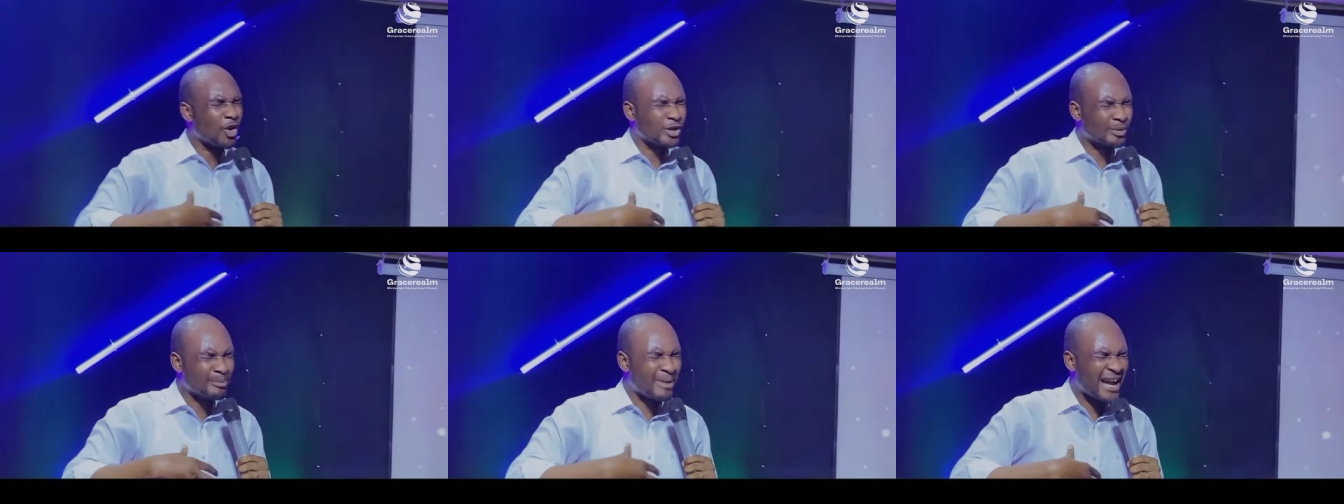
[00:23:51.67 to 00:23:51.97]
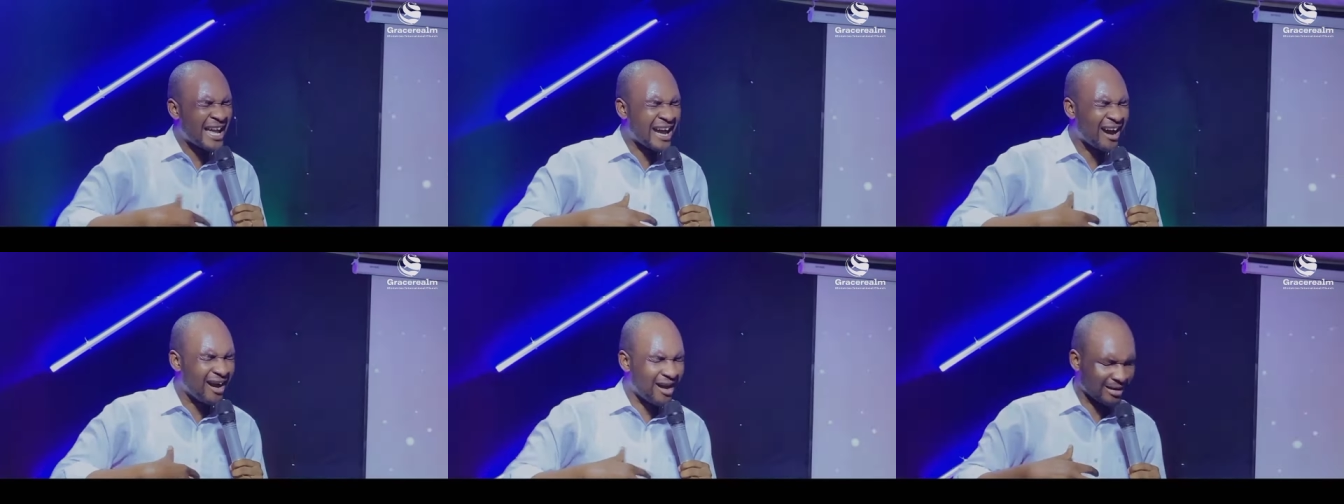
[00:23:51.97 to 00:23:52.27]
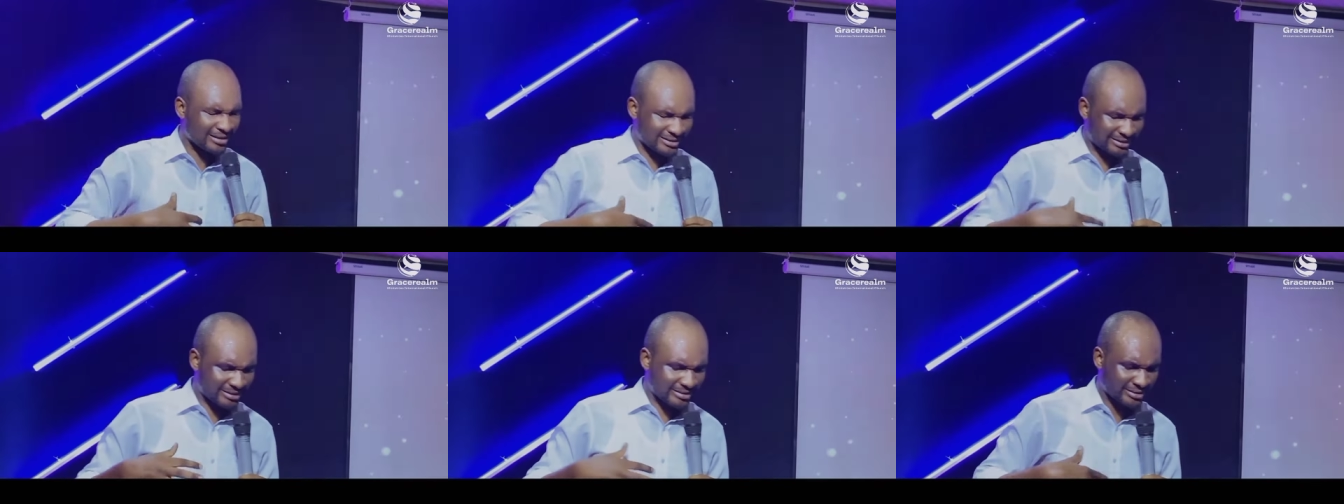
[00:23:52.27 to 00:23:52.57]
on my
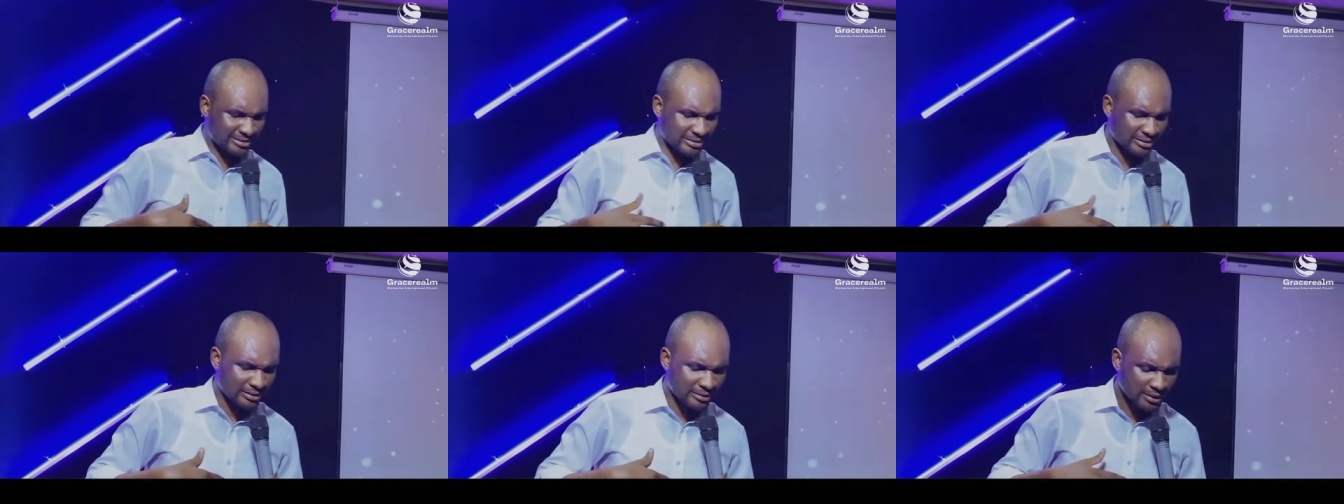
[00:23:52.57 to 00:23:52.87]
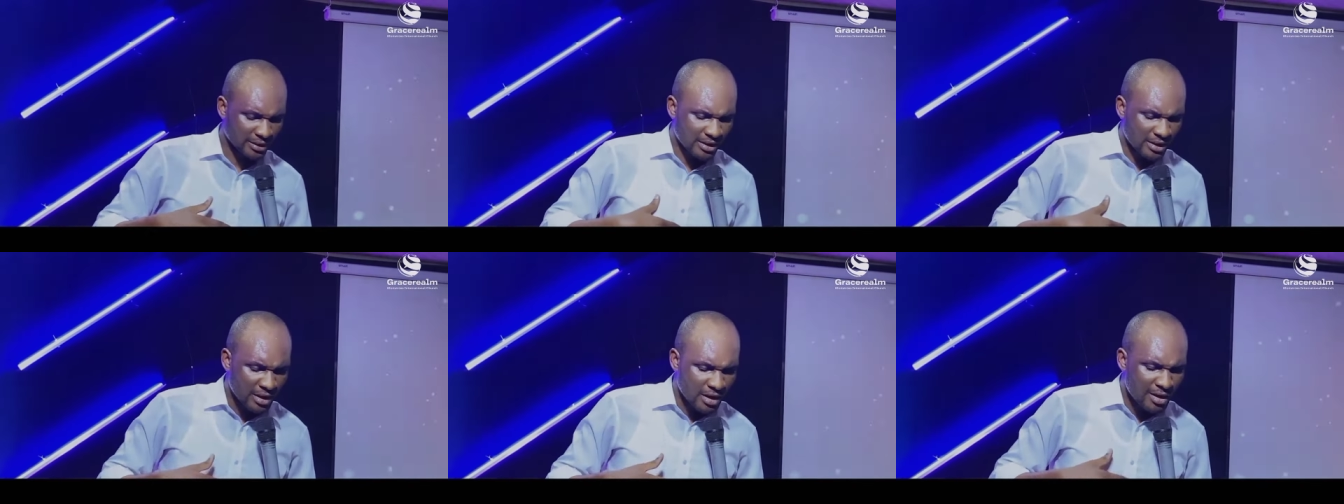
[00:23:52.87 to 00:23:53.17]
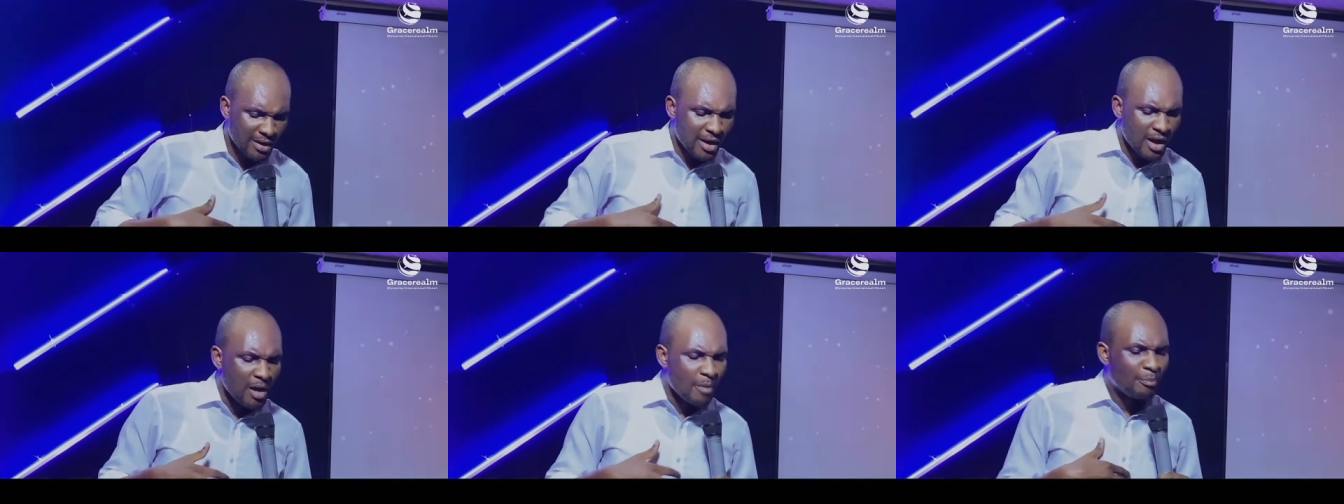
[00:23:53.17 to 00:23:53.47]
heart.
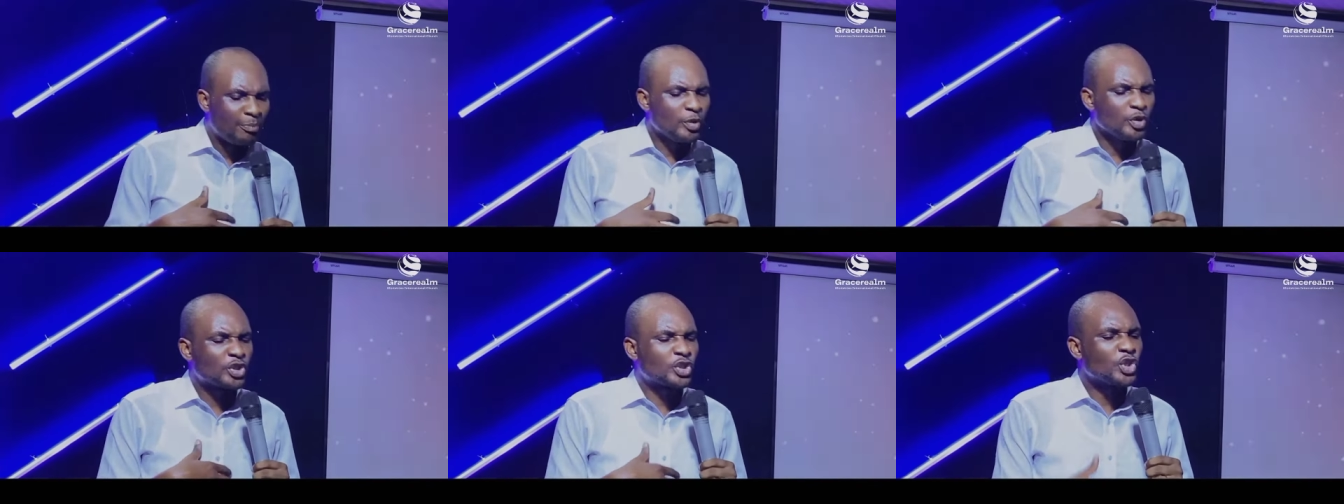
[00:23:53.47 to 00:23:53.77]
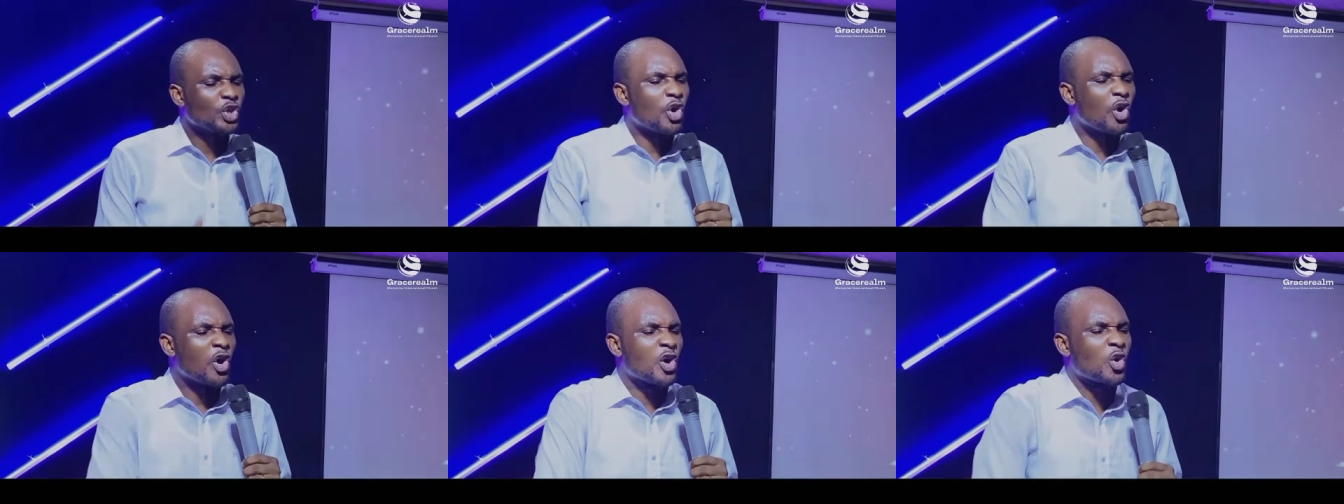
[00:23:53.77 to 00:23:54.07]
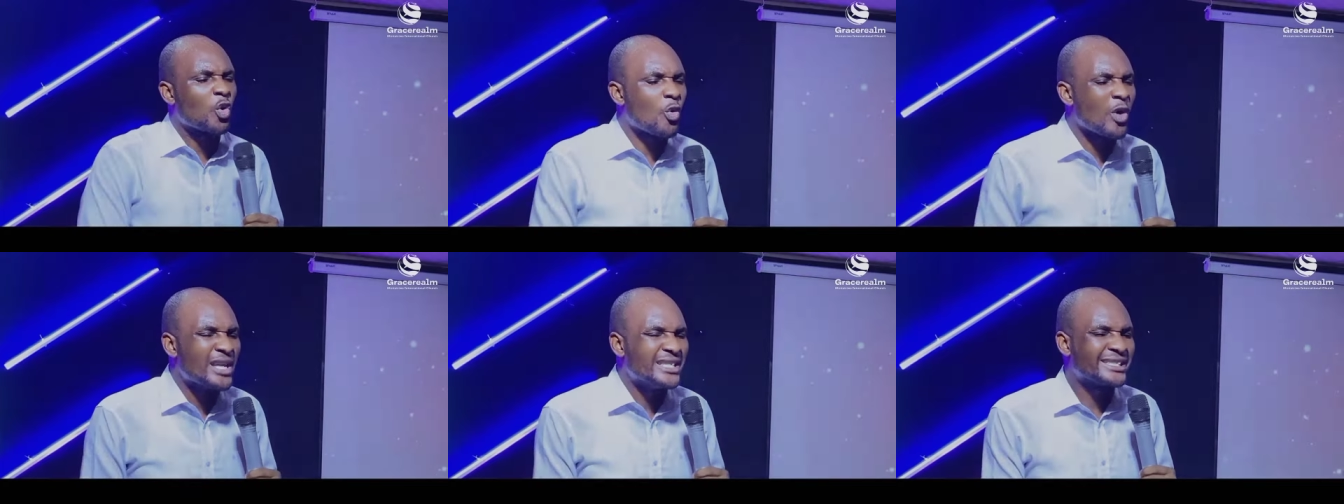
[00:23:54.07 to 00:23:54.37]
Put your
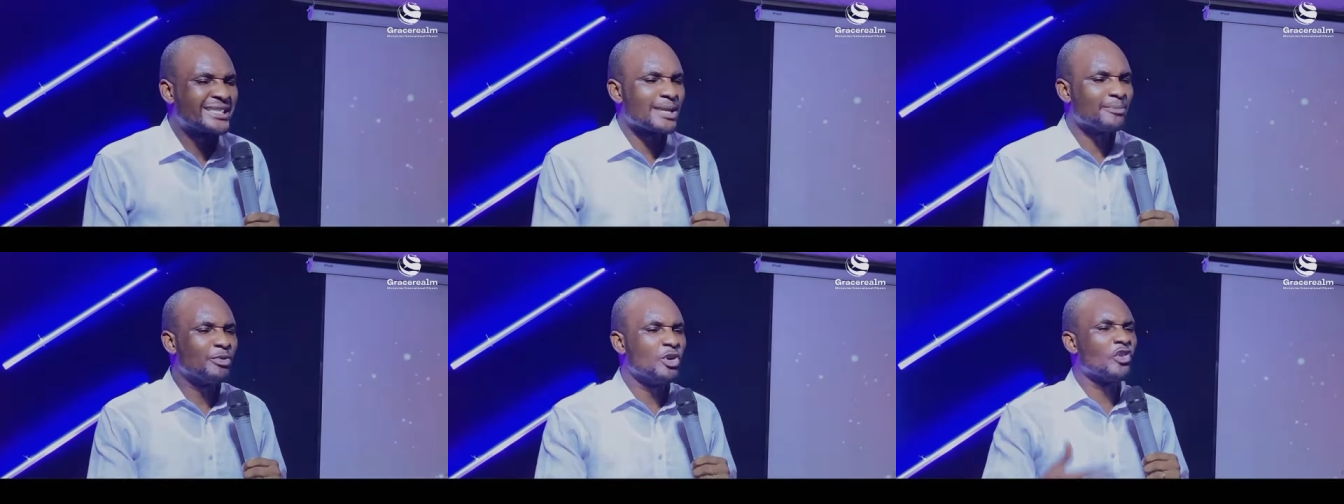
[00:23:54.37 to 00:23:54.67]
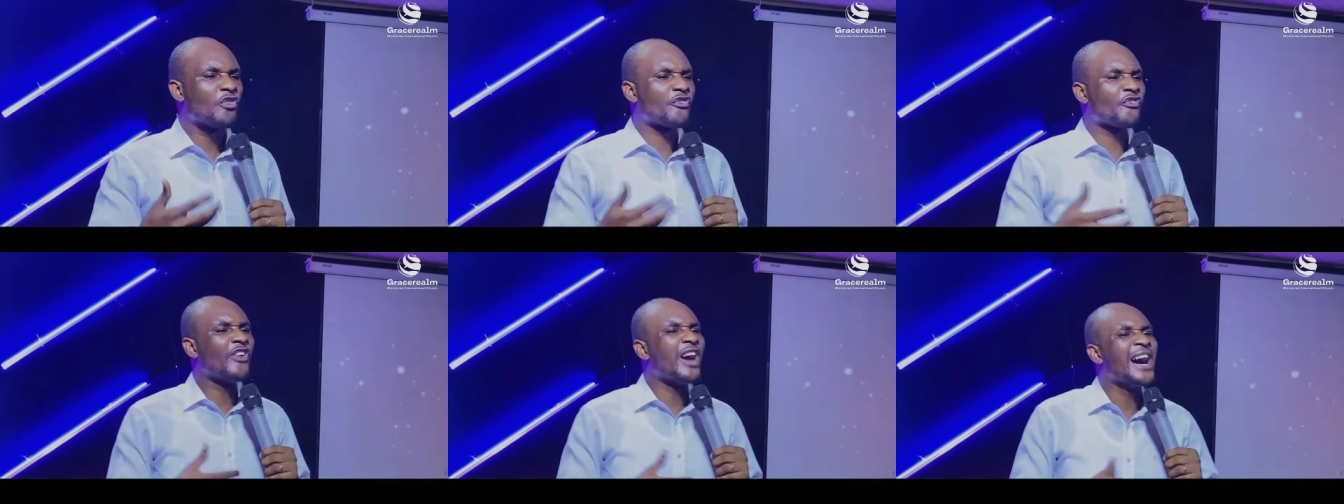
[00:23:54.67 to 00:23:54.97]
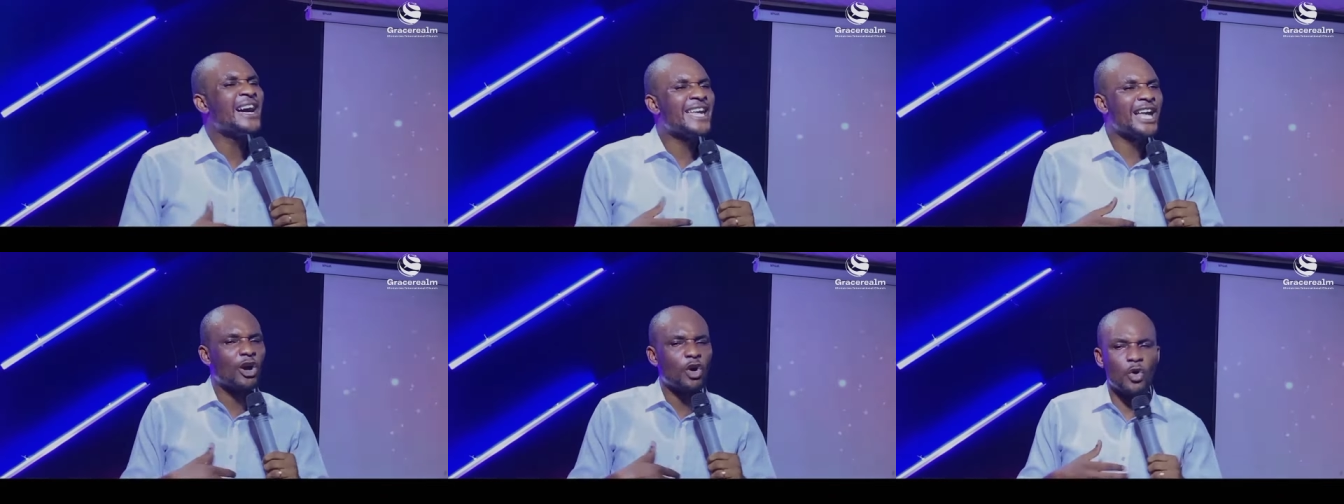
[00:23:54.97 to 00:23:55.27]
unquenchable
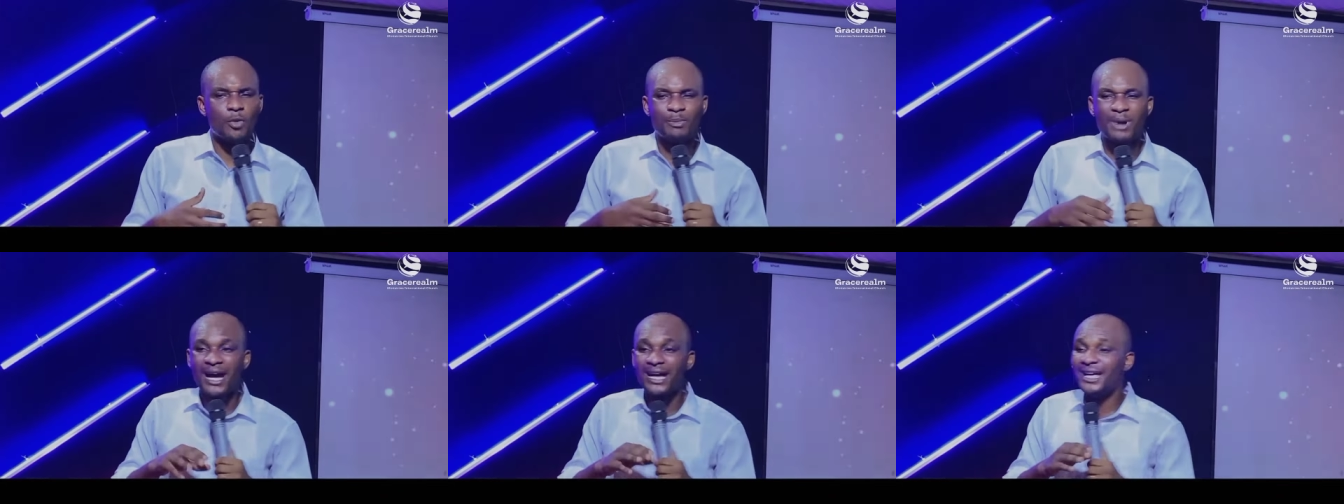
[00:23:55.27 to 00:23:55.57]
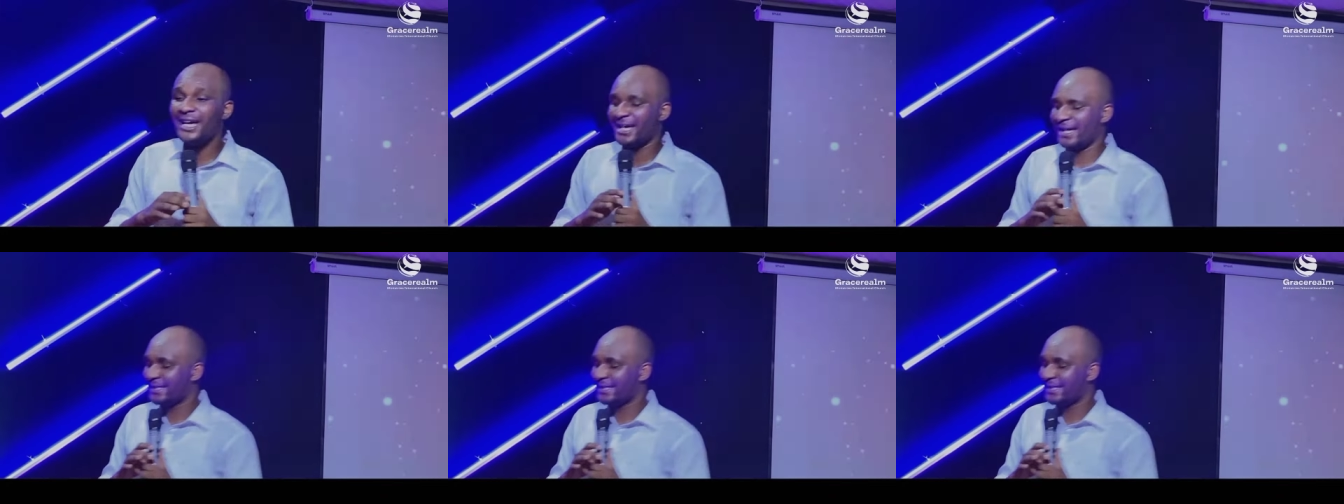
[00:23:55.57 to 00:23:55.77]
fire on my..."